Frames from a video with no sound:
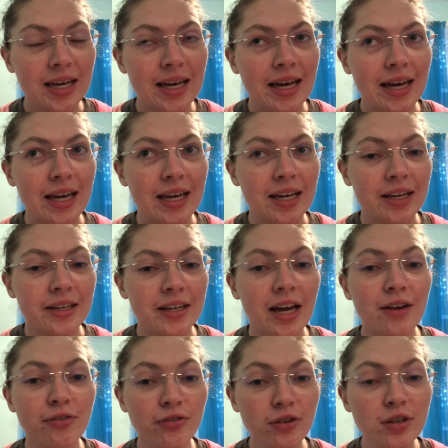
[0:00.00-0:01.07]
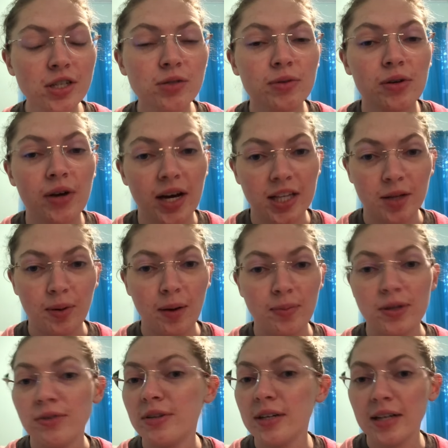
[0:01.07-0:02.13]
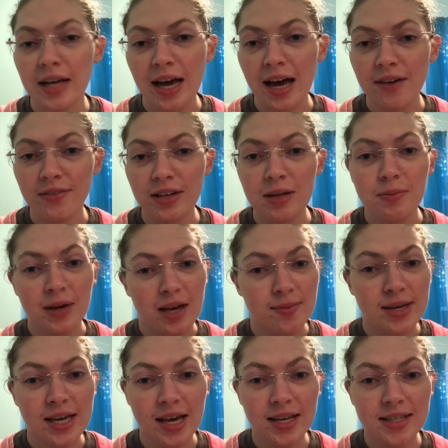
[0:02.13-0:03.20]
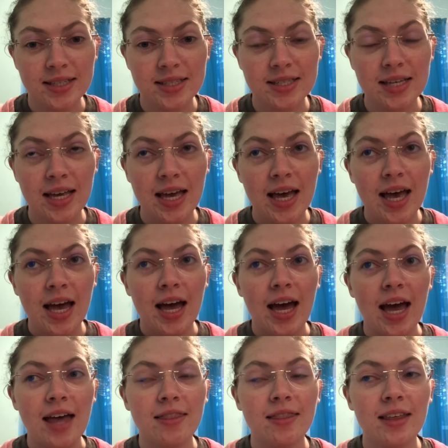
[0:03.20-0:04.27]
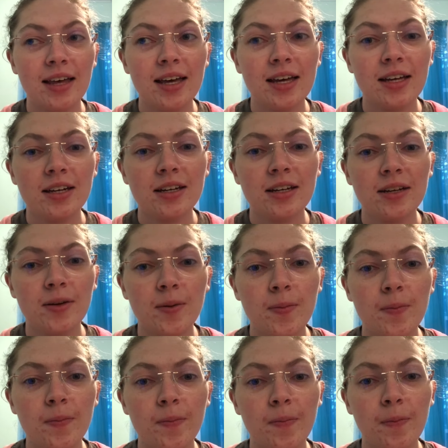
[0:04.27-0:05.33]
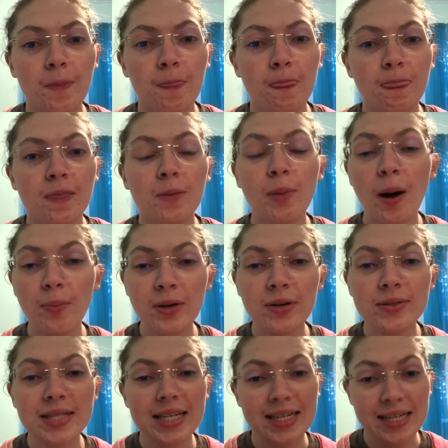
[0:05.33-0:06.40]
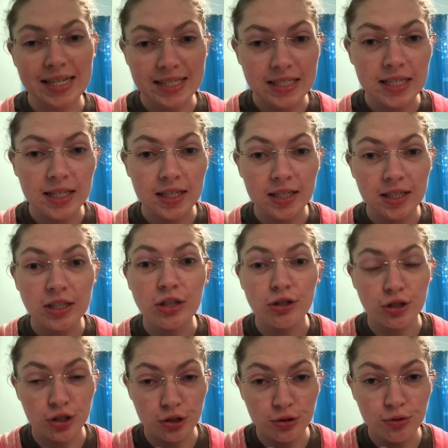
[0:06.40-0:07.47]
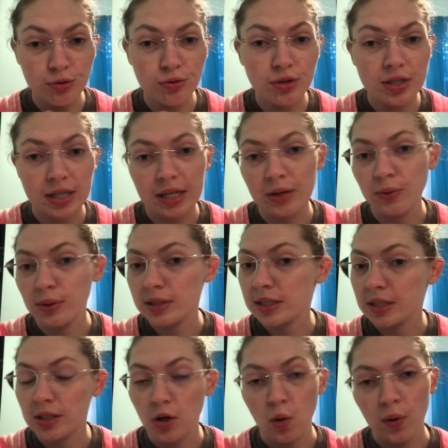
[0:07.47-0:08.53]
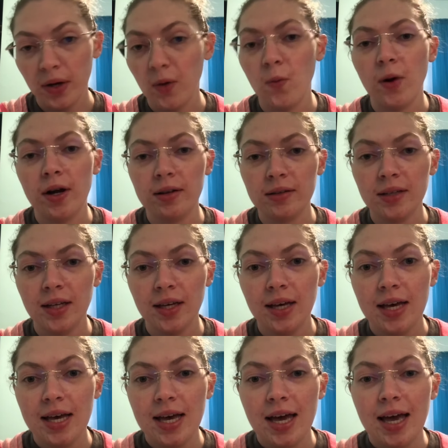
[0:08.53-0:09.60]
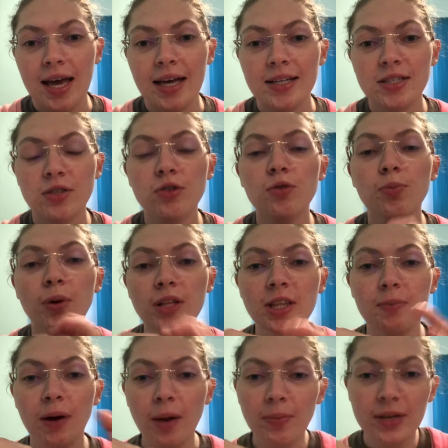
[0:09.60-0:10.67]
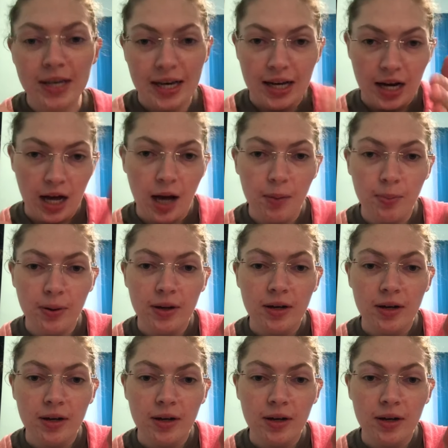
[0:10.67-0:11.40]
and at first when you got the puppy, you didn't have any baby gates, and then the puppy was getting into your shoes and it wasn't going well. And so you put the puppy gate up